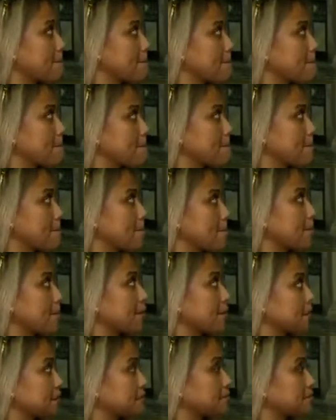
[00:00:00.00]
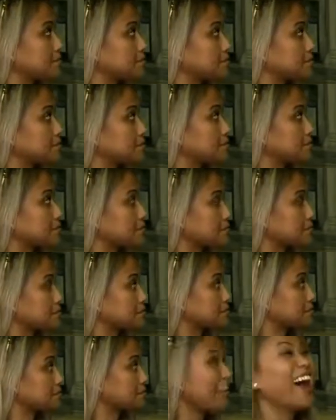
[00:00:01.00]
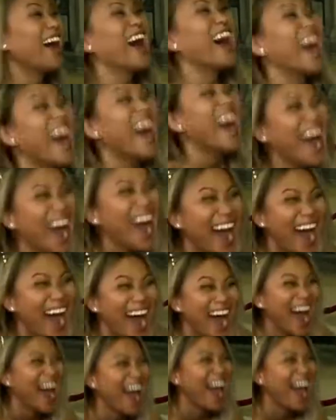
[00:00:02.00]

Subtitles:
No words are spoken by the person on screen.